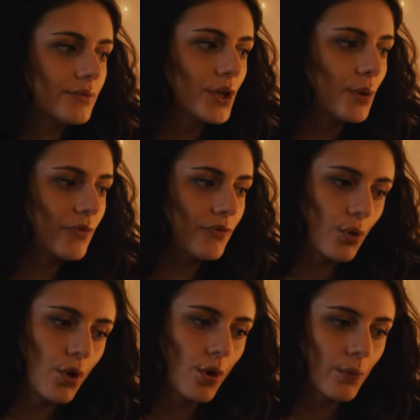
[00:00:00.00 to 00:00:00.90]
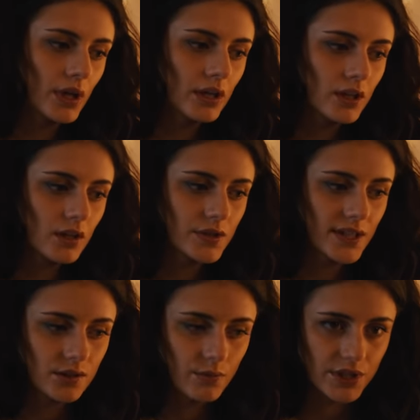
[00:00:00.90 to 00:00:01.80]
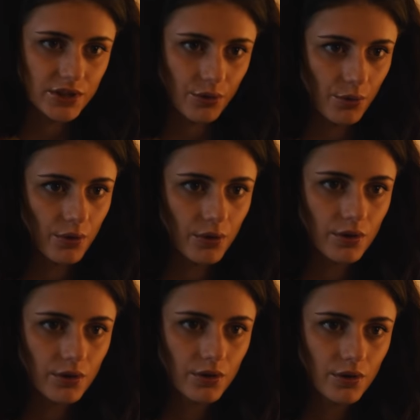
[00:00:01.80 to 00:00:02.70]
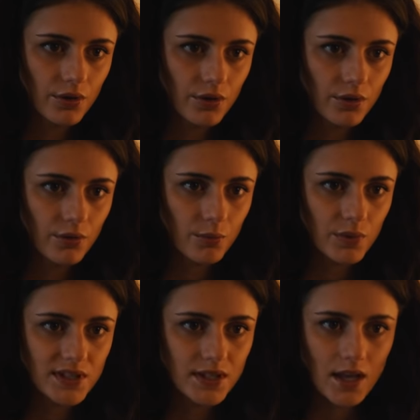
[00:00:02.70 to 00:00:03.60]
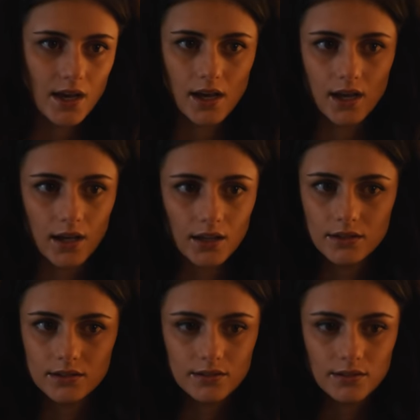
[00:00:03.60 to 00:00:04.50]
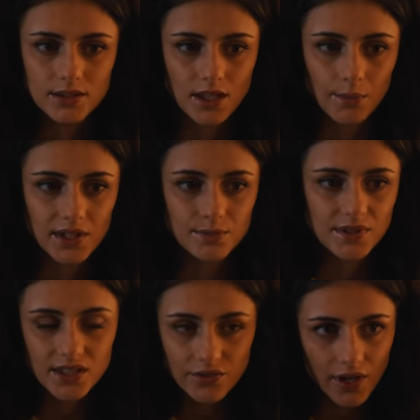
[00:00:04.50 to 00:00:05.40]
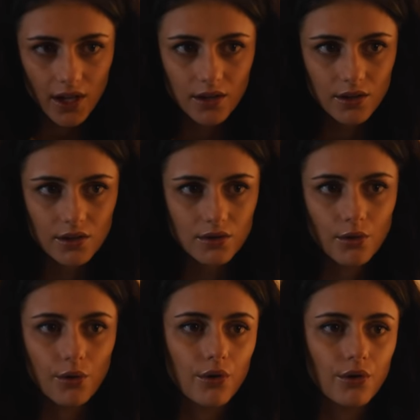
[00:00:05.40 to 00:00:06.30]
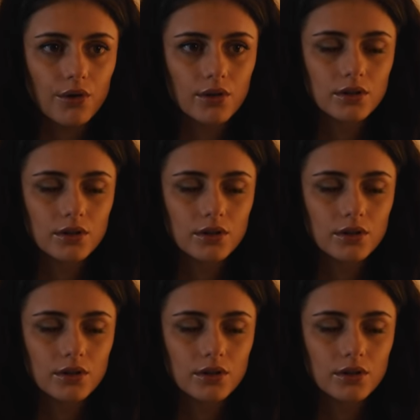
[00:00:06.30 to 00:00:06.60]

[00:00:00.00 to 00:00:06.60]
You know, before when you said you wanted to talk, was there something specific or...?